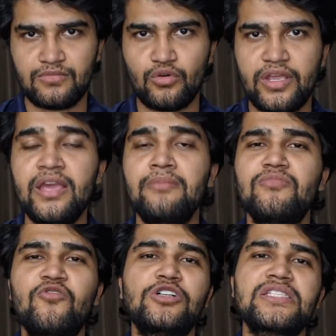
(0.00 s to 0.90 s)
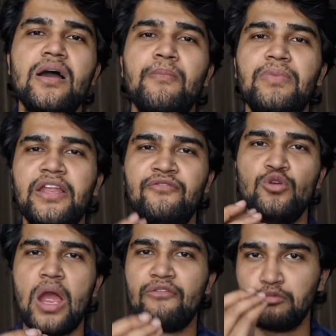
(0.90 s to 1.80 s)
okay, for example if you
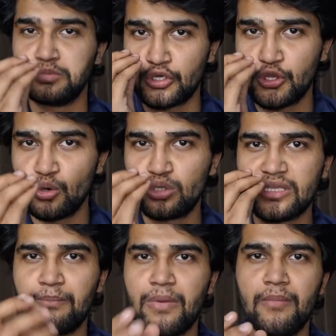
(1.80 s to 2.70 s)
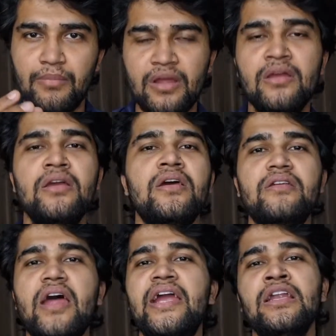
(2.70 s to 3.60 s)
have to procure the pump,
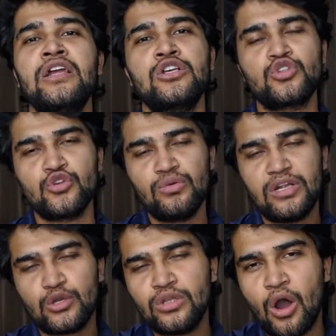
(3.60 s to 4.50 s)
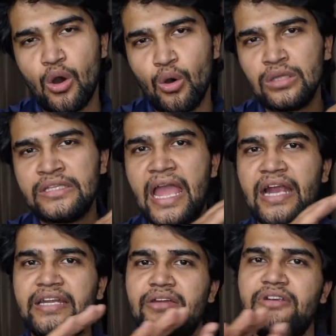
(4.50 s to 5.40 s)
right, so you will do the all the
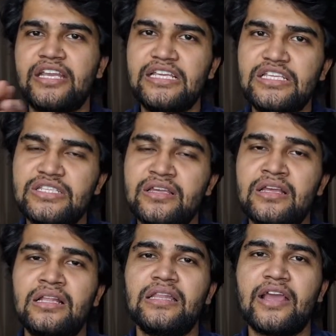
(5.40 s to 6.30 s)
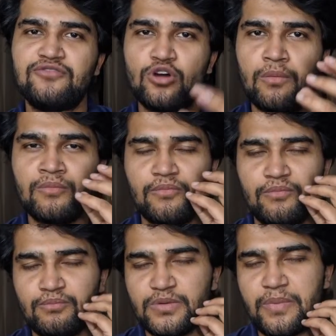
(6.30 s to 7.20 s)
activities like from
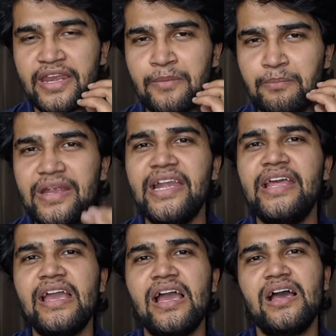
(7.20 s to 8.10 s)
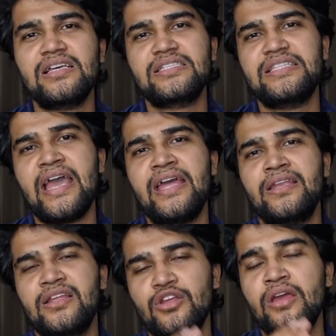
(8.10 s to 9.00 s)
preparing PDS,
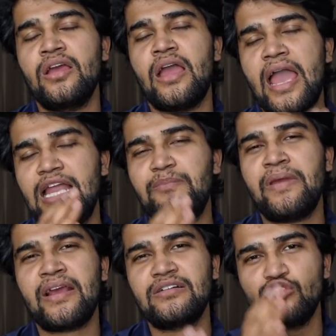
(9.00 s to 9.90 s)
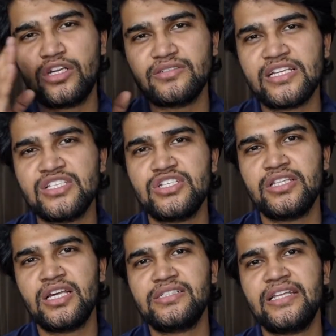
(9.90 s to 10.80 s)
then helping a rotary
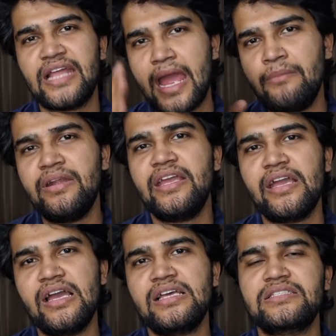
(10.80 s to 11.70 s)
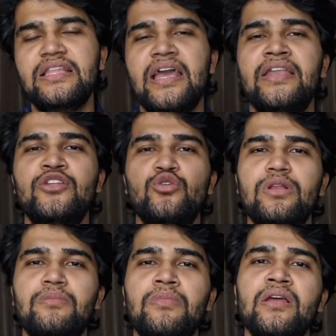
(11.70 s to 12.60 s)
engineer in MDS, then
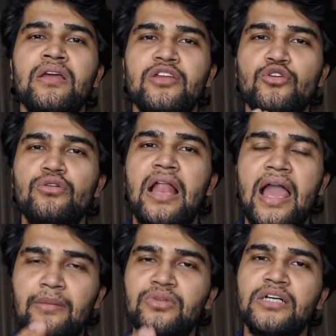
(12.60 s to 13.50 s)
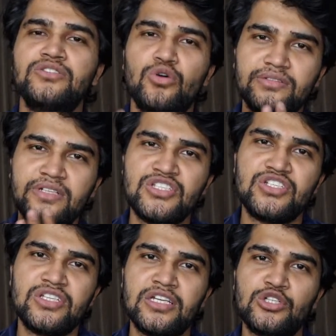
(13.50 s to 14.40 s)
you will have the rotary
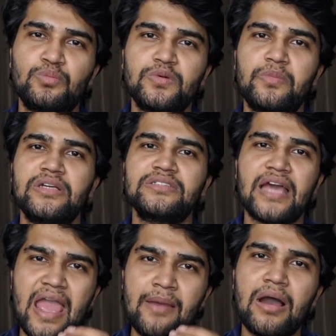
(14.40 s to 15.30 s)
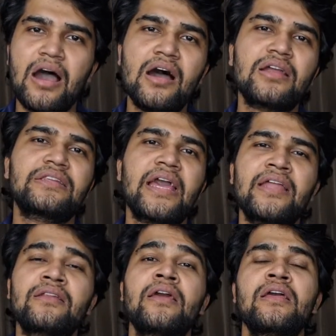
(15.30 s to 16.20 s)
engineer to prepare the MR,
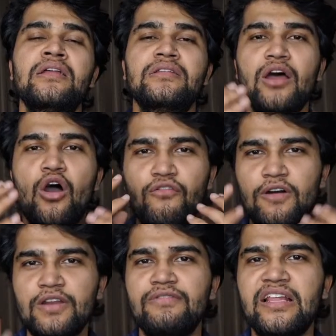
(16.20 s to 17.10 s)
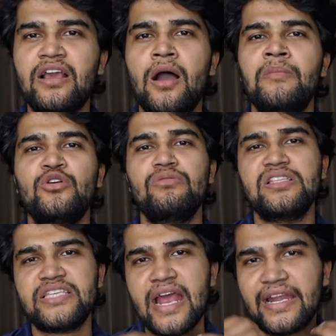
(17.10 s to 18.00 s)
then the offer will come, you will
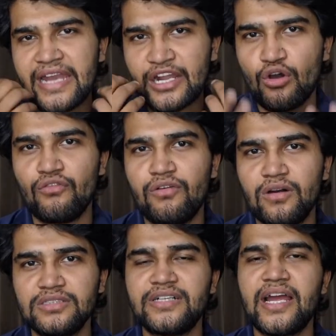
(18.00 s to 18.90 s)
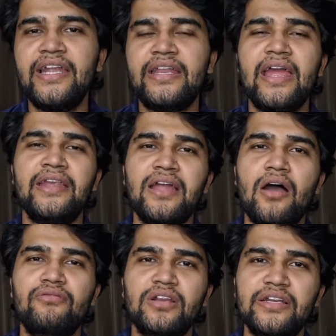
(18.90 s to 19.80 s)
check that offer, right, and
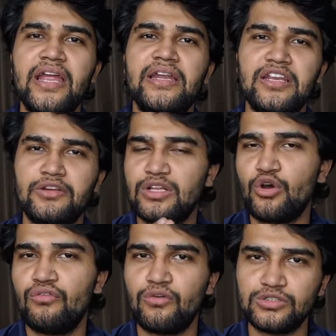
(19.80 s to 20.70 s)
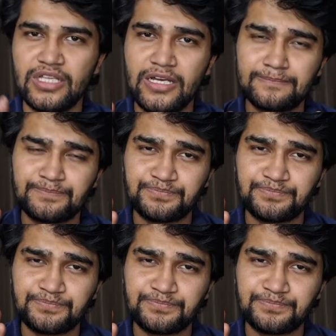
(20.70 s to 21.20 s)
after that it will go for the